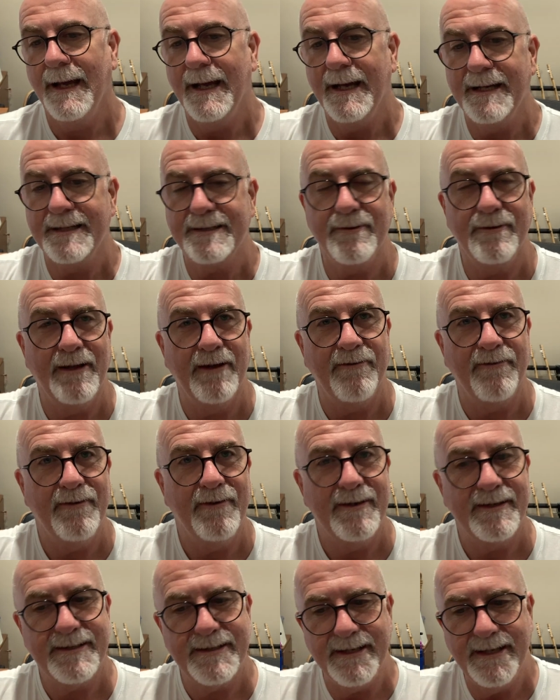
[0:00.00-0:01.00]
So in that
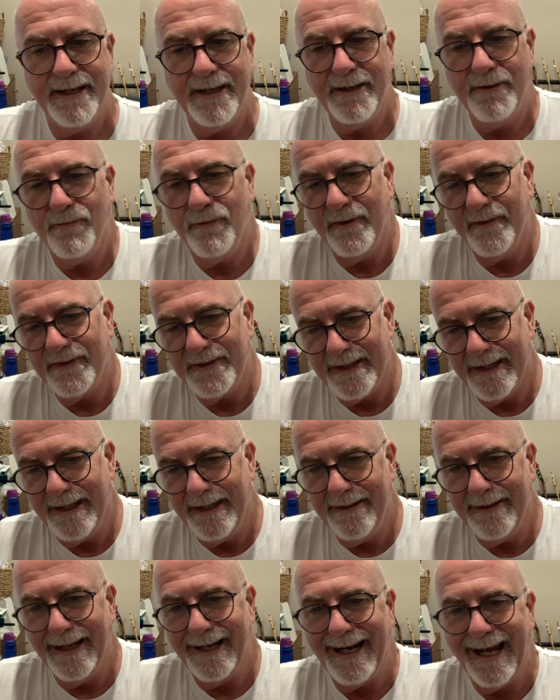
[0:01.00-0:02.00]
first scene, we've
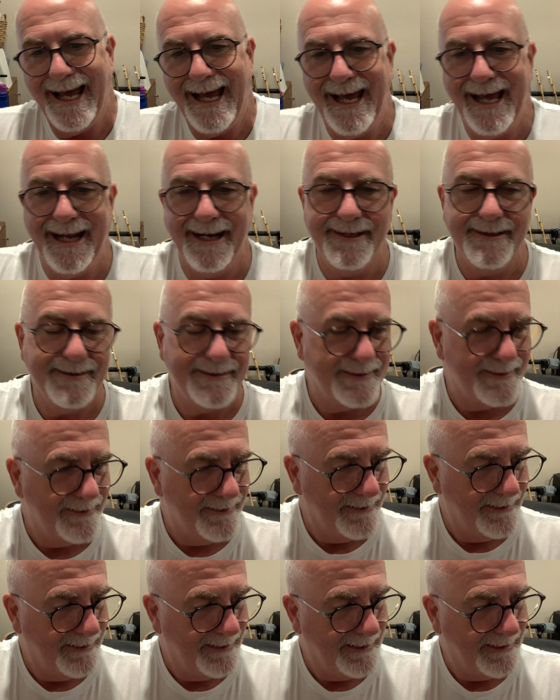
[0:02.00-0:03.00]
seen that Anne is
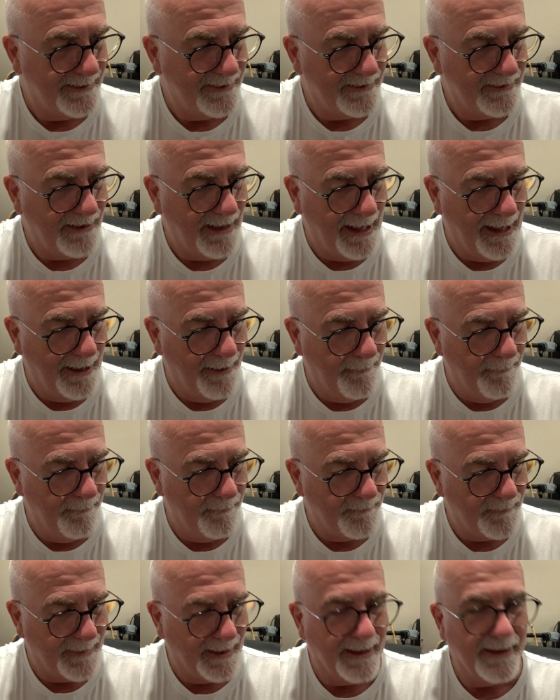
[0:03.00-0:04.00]
trying
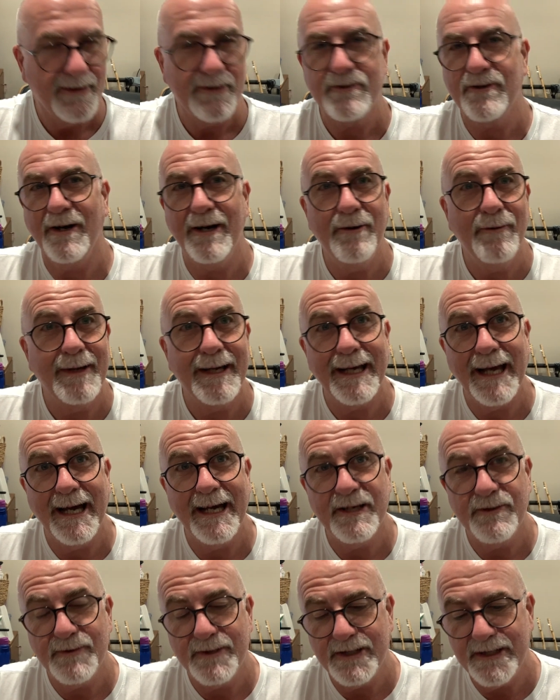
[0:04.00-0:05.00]
to
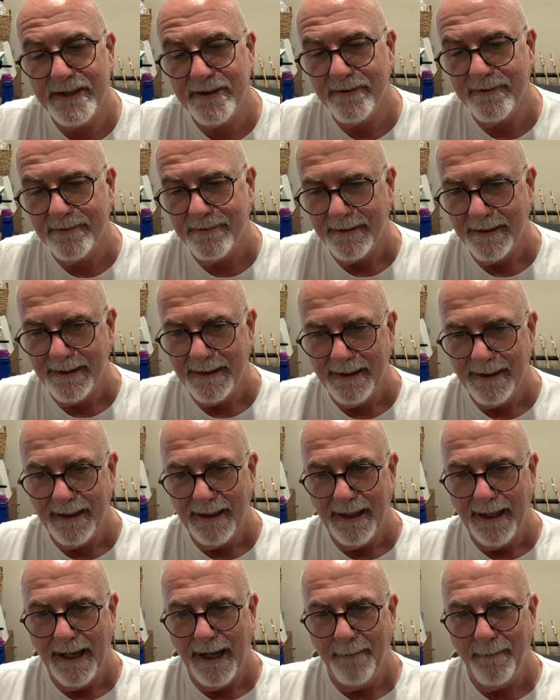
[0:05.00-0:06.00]
engage with Jill
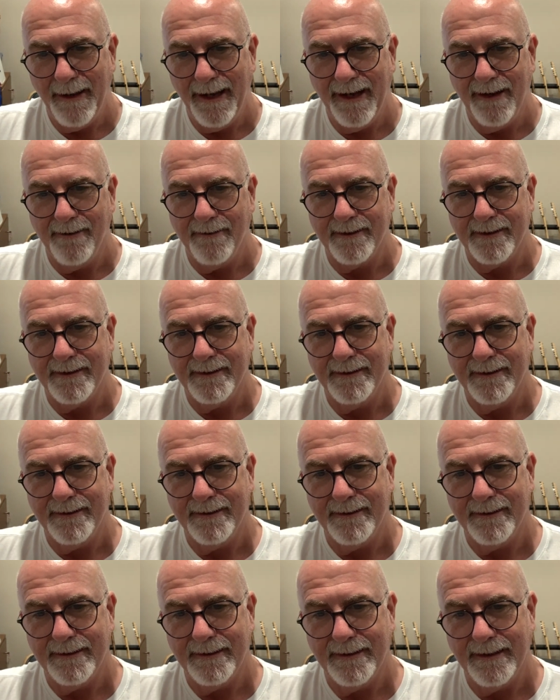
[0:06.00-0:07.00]
about
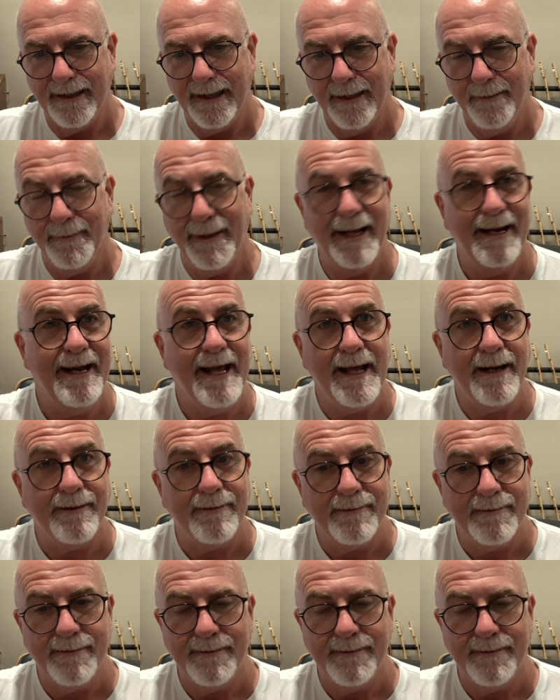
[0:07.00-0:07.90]
Annette.